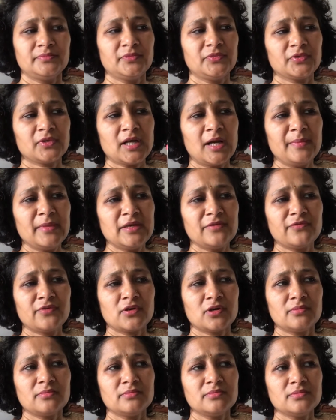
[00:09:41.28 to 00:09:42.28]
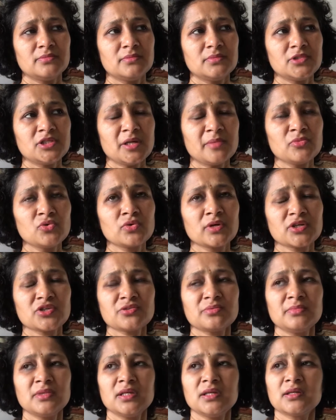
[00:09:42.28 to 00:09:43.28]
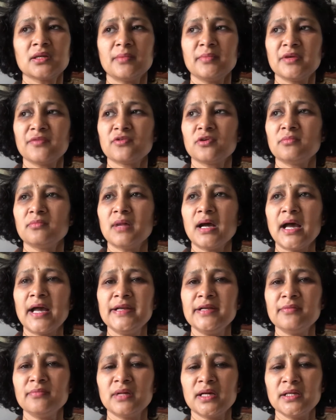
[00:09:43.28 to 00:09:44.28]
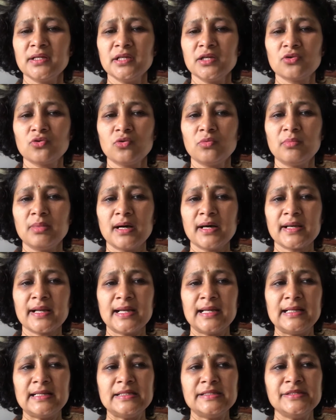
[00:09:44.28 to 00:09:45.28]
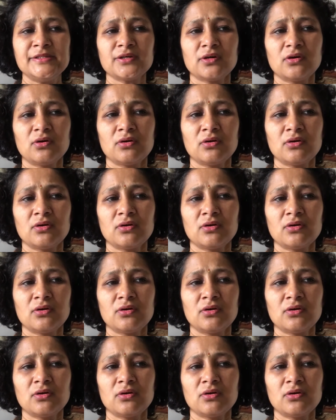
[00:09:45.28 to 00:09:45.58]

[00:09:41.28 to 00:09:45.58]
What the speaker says: coming from Jammu Kashmir, coming from Andaman Nicobar Island,